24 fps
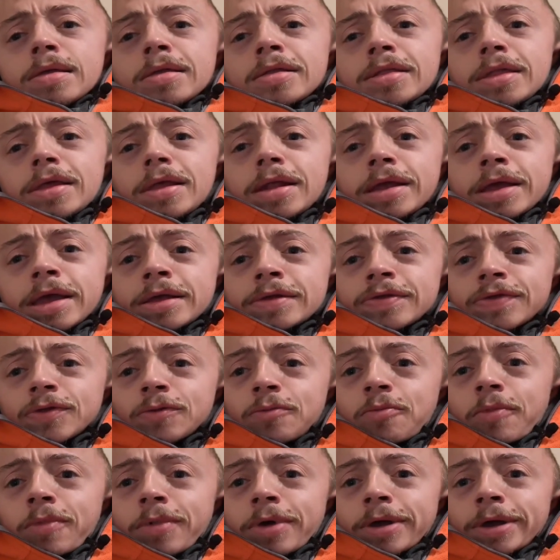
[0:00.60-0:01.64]
Leading into
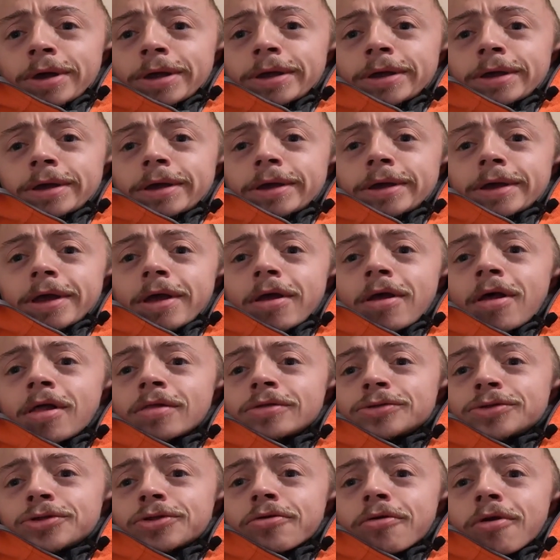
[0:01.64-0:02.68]
my
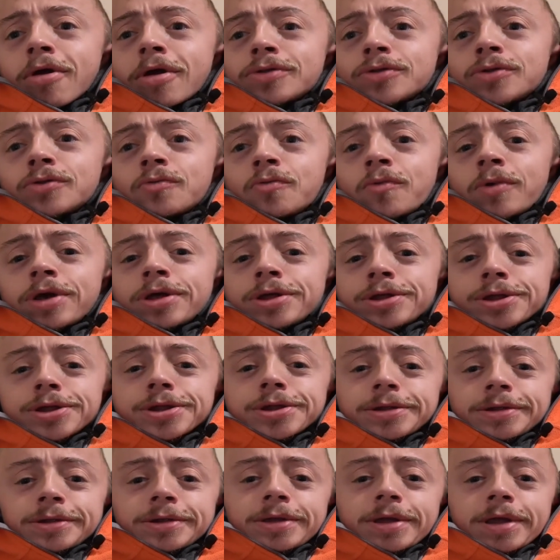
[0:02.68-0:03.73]
college
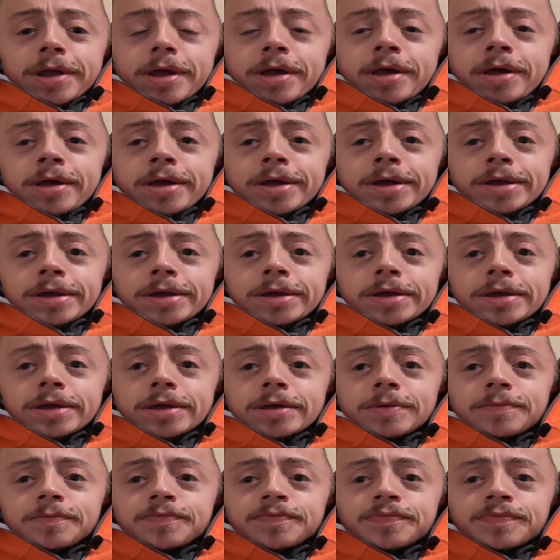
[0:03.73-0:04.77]
graduation, I
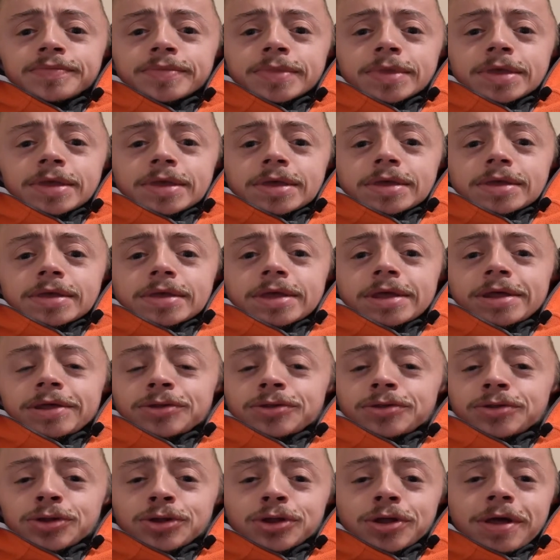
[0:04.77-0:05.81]

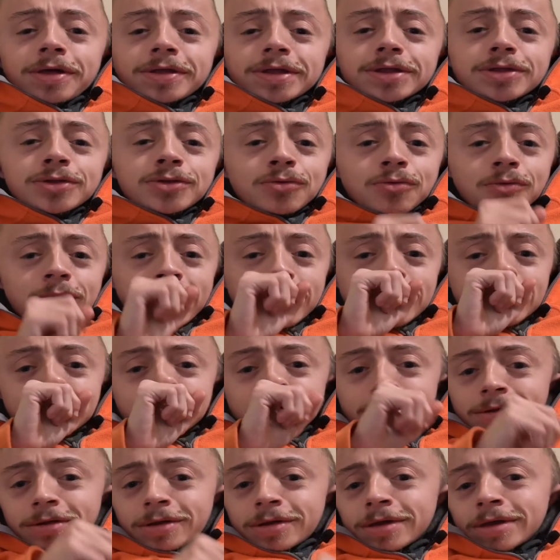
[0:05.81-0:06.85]
had just
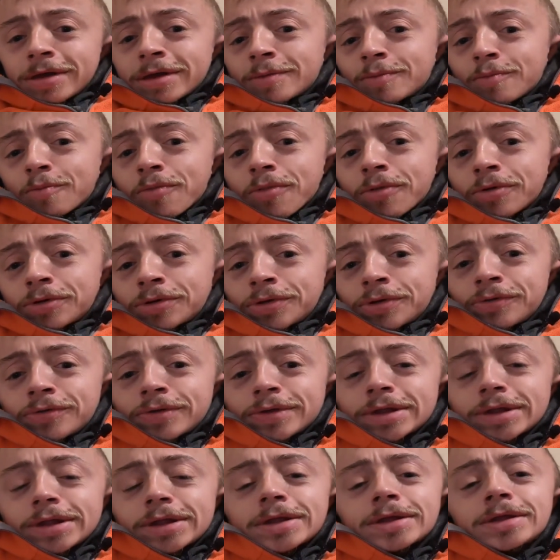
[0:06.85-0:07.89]
directed and
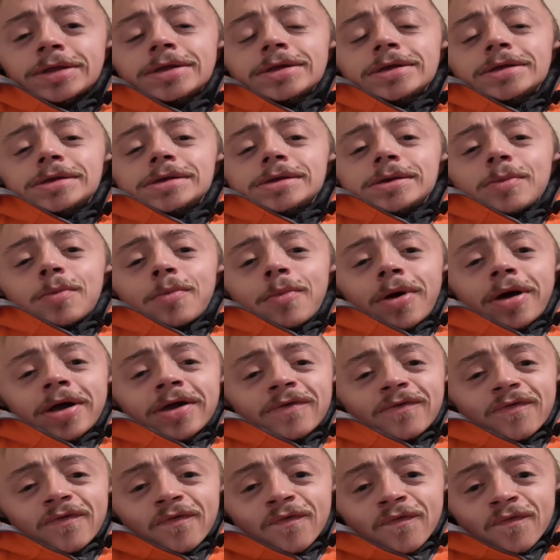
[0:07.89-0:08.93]
produced my
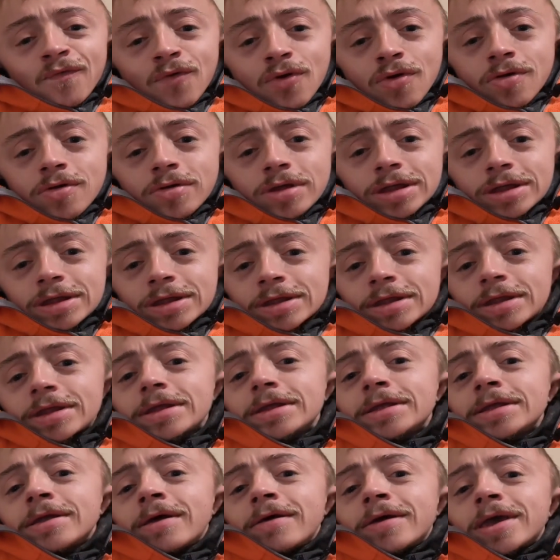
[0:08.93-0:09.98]
first
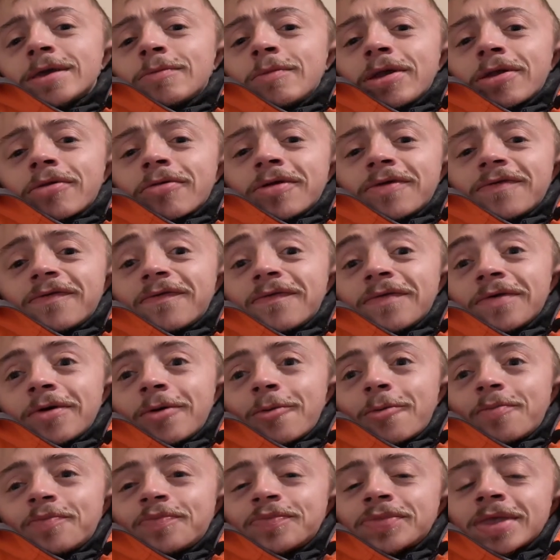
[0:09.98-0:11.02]
documentary
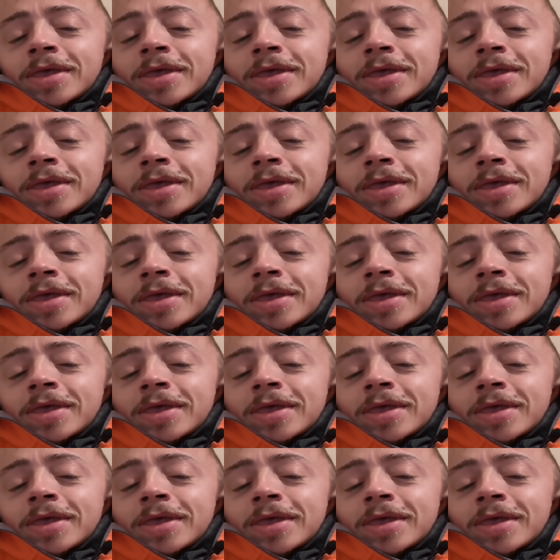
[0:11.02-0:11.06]
film.